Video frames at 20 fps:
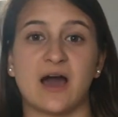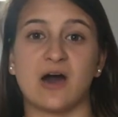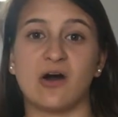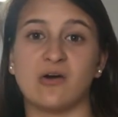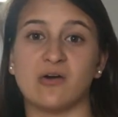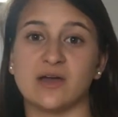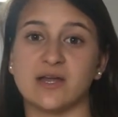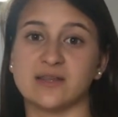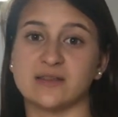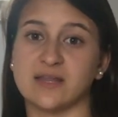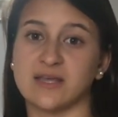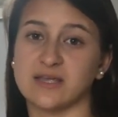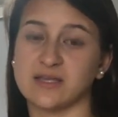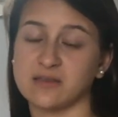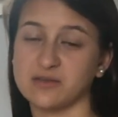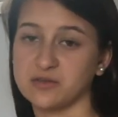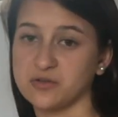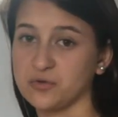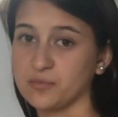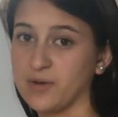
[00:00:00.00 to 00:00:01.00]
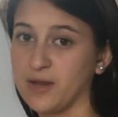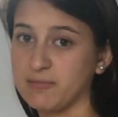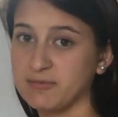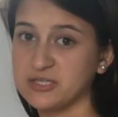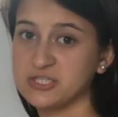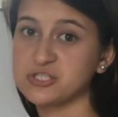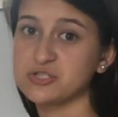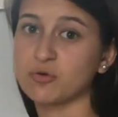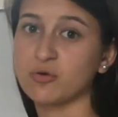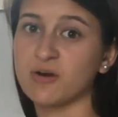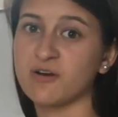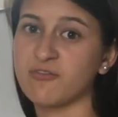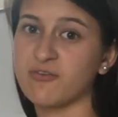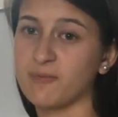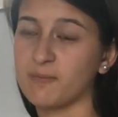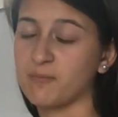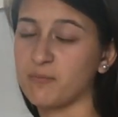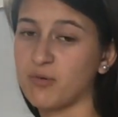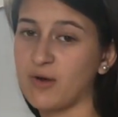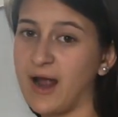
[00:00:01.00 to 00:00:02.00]
out and like you're maybe sore
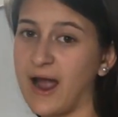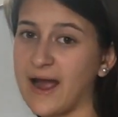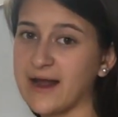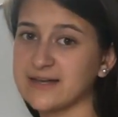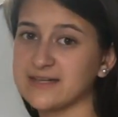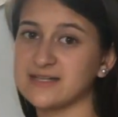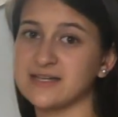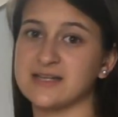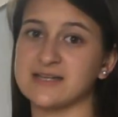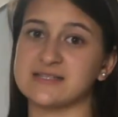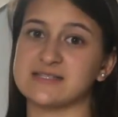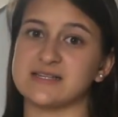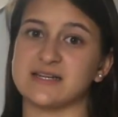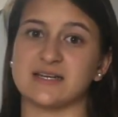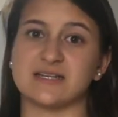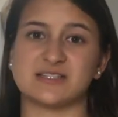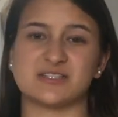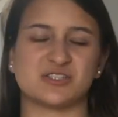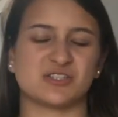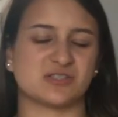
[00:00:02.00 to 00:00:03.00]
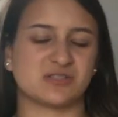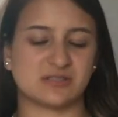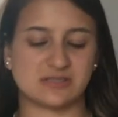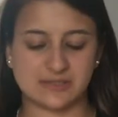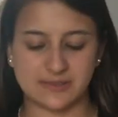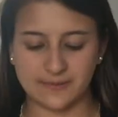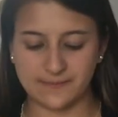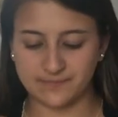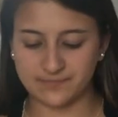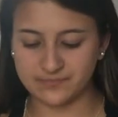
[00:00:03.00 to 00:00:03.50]
from practice, and it's just,